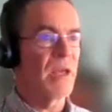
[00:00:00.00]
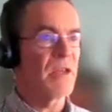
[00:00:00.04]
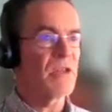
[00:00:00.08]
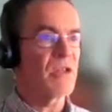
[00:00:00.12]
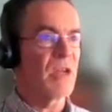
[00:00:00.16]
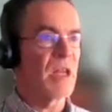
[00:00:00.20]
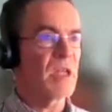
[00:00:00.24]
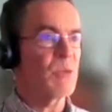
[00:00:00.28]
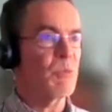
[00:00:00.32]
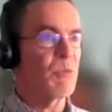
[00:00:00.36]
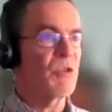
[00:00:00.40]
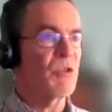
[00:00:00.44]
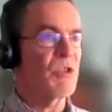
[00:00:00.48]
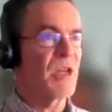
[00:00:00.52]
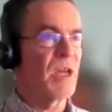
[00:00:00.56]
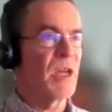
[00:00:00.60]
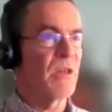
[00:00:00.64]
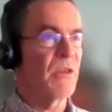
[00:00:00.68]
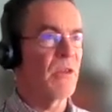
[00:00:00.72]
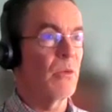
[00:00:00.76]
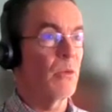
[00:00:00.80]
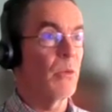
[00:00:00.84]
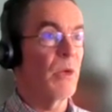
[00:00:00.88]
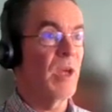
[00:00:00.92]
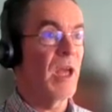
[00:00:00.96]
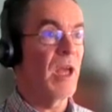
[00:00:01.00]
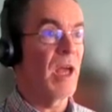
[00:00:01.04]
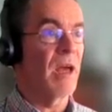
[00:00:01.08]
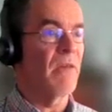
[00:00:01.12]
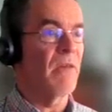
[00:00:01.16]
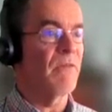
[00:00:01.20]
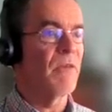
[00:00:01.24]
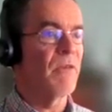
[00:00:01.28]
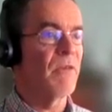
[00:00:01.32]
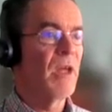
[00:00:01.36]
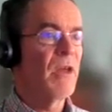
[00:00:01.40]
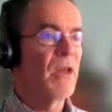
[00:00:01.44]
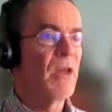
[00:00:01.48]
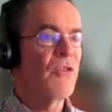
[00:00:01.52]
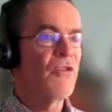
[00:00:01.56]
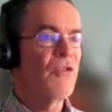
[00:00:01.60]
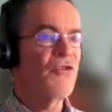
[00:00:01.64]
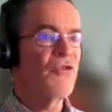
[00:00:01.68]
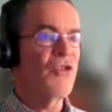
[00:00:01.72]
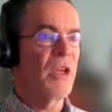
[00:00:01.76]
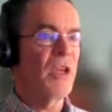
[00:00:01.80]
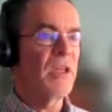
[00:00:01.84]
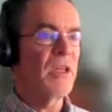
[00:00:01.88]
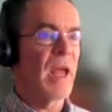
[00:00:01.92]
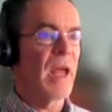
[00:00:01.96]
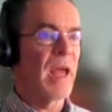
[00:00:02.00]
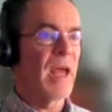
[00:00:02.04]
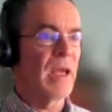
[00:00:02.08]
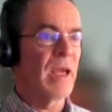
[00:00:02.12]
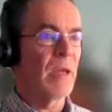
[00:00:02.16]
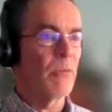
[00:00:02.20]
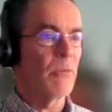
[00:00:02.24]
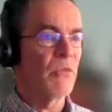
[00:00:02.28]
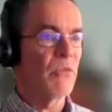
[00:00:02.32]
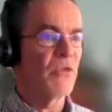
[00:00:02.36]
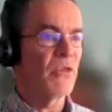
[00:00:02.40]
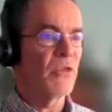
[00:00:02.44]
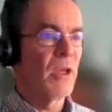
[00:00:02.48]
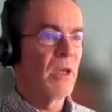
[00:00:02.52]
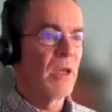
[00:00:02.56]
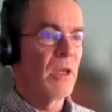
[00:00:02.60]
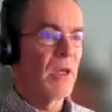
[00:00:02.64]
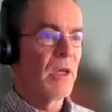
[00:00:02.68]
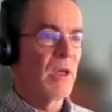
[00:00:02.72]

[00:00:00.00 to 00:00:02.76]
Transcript: So let's pretend that we have gene names.